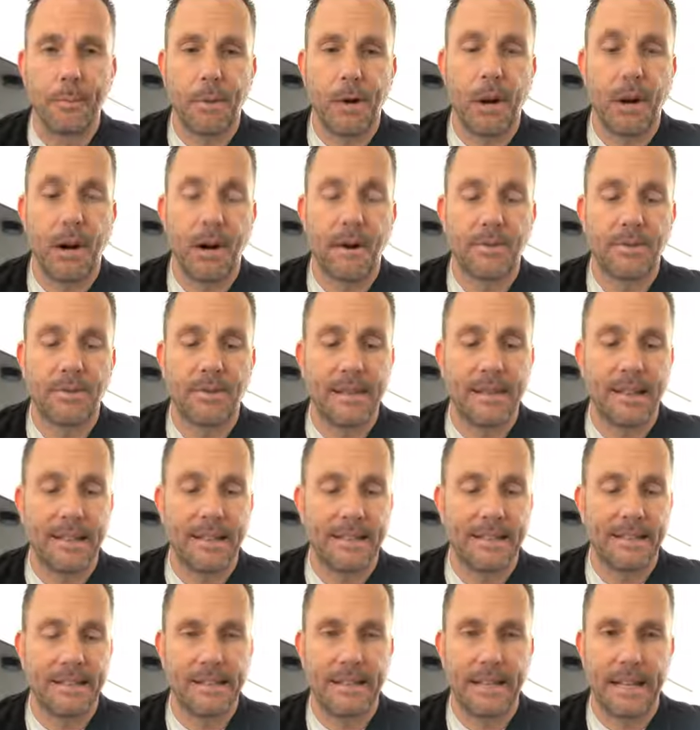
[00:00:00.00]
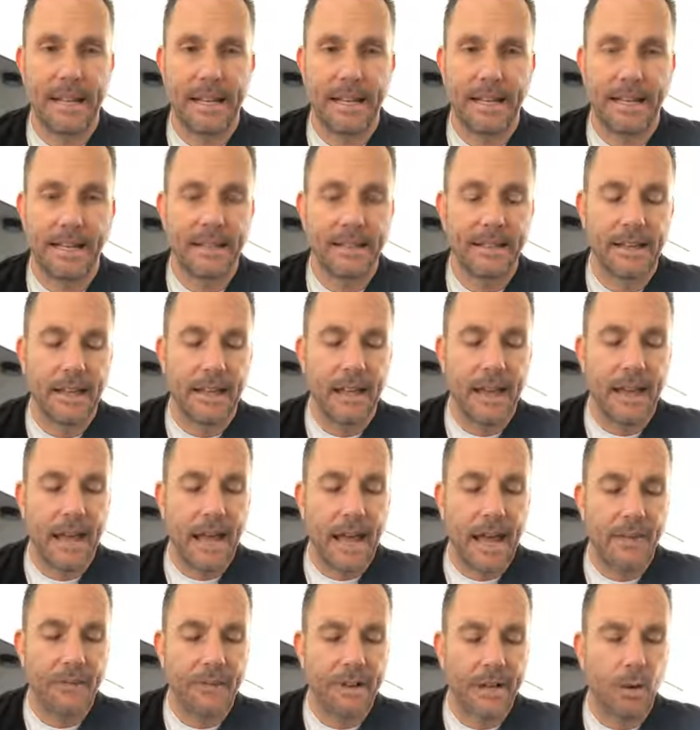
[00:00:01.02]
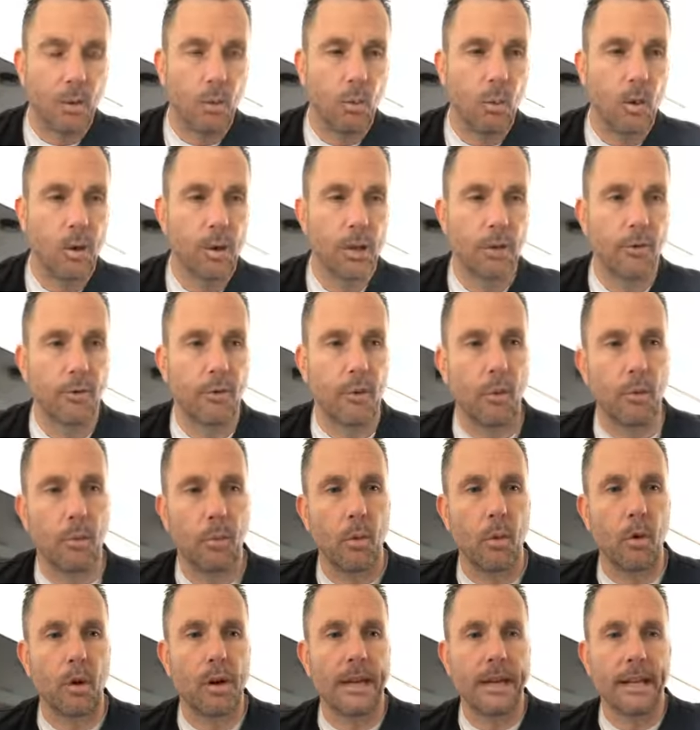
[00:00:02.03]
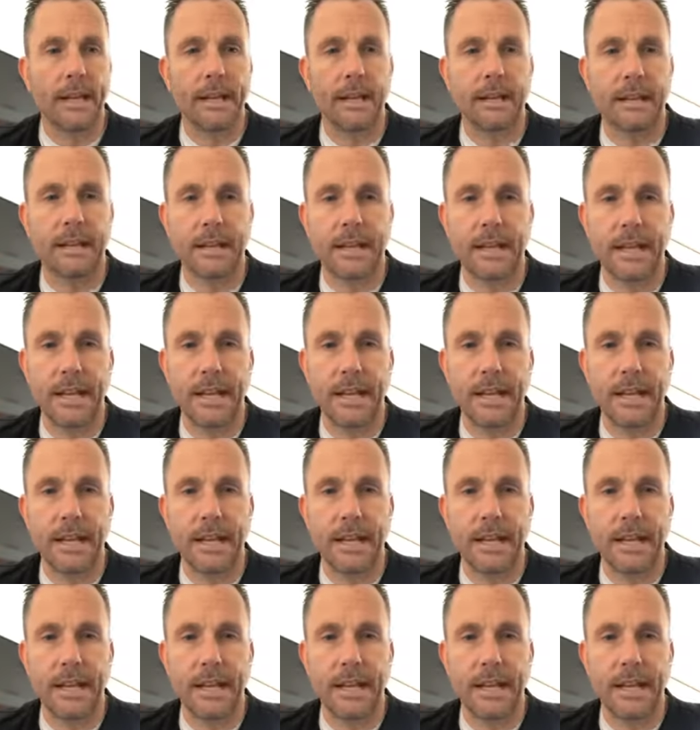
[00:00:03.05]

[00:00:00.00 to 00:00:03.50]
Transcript: I'm off site today, having a wonderful morning,